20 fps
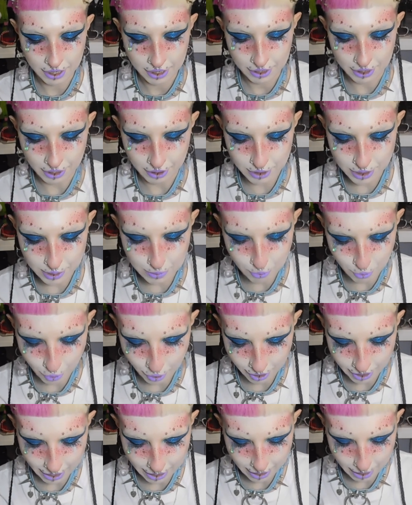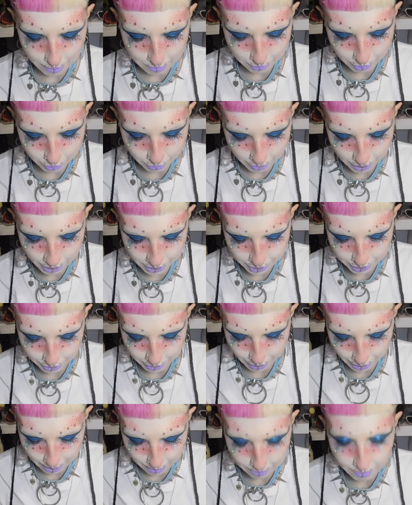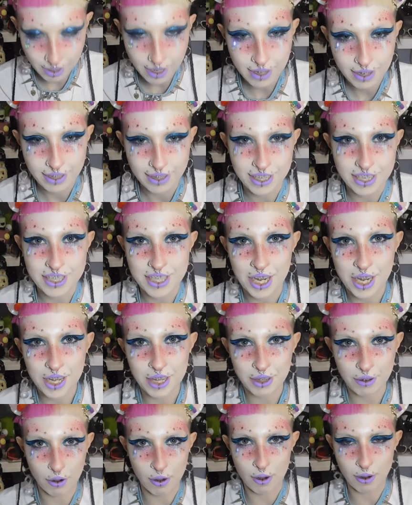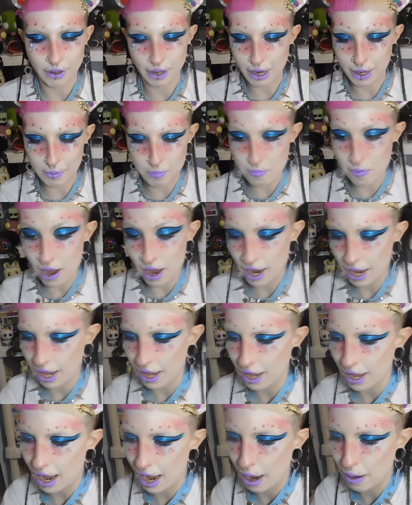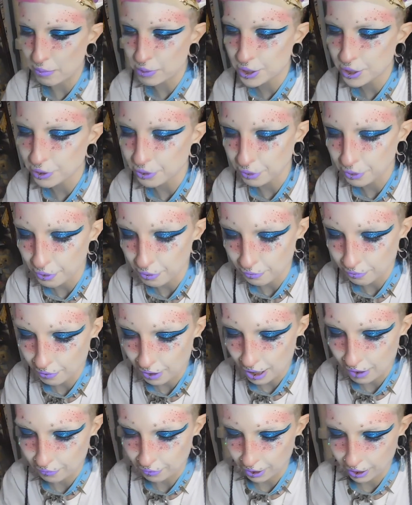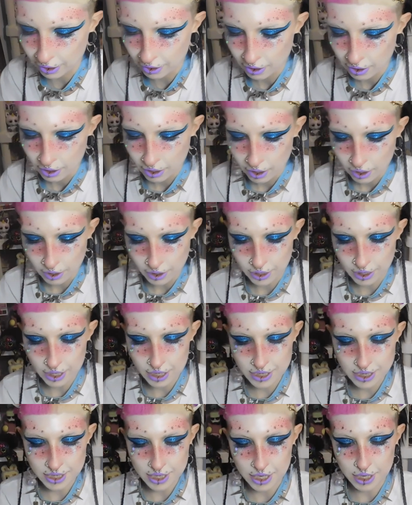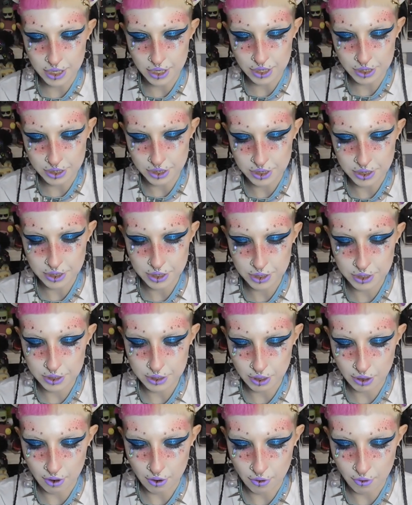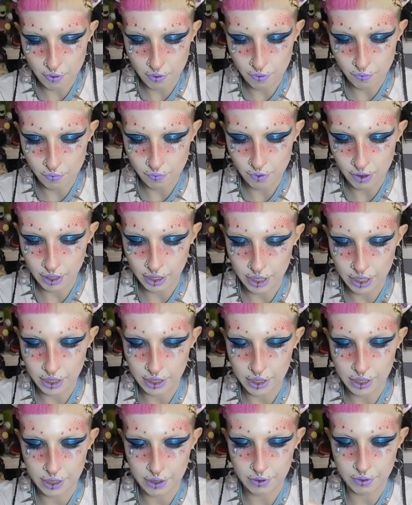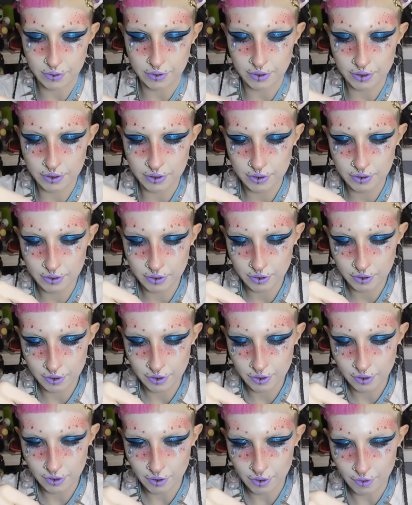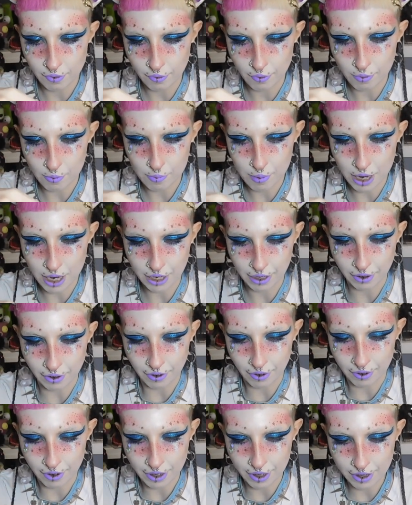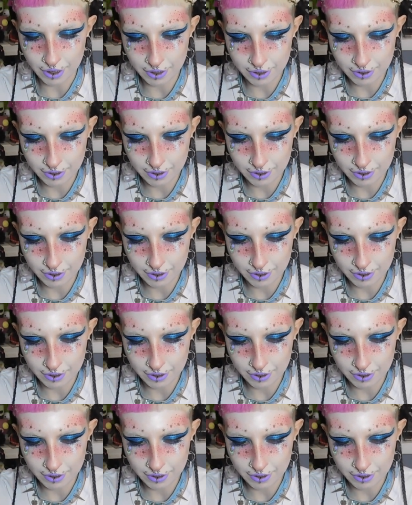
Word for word: There's more and I'm gonna scream. The teeth are like my absolute favorite. This is so fucking cute. Oh my god.